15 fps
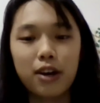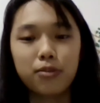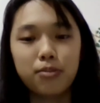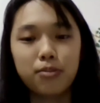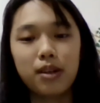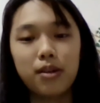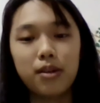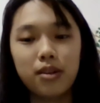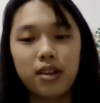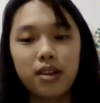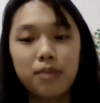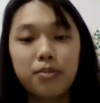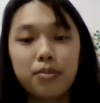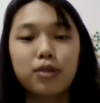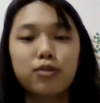I'll be
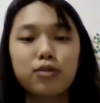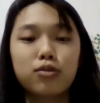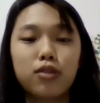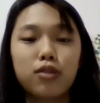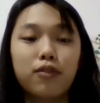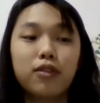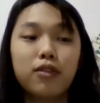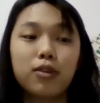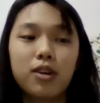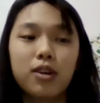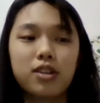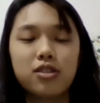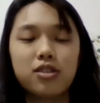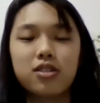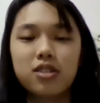able to solve the
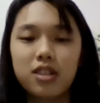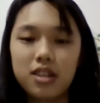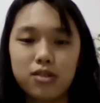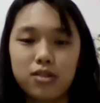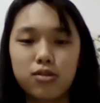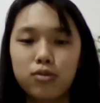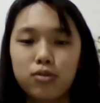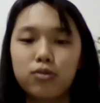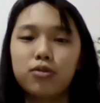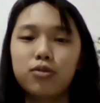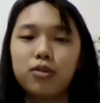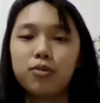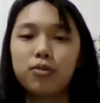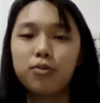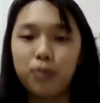questions in school
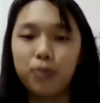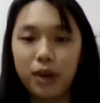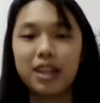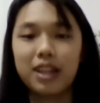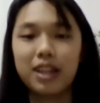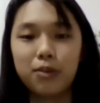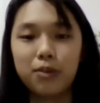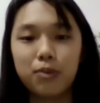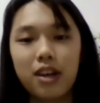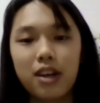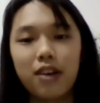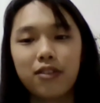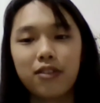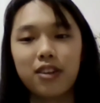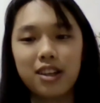when we
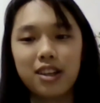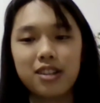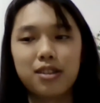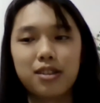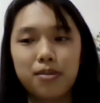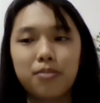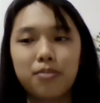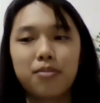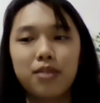have the exam.